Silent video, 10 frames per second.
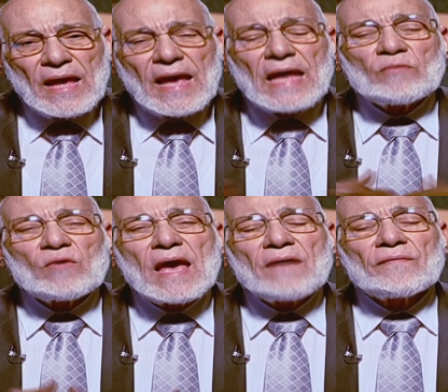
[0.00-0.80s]
and we
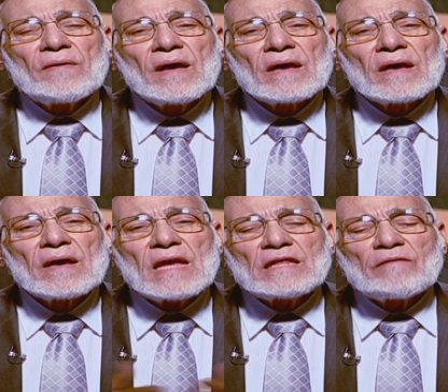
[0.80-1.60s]
have
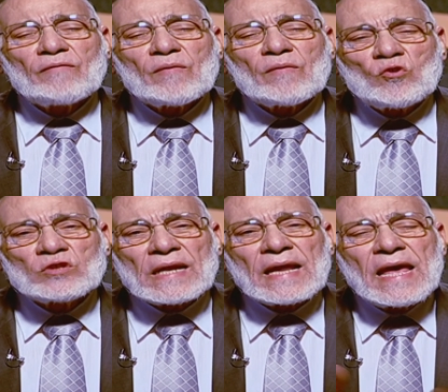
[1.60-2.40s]
created from
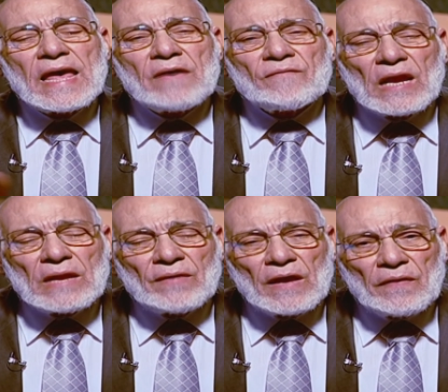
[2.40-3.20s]
water every
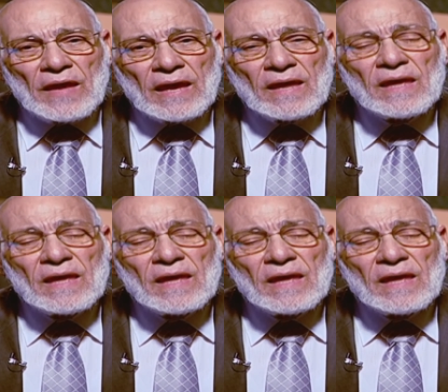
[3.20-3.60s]
living thing.